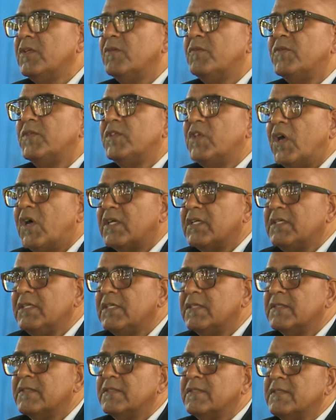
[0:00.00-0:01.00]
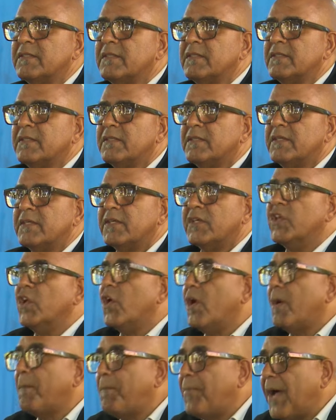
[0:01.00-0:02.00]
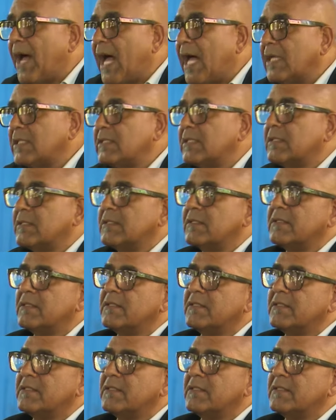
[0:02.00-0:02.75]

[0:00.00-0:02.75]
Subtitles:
you've done your part,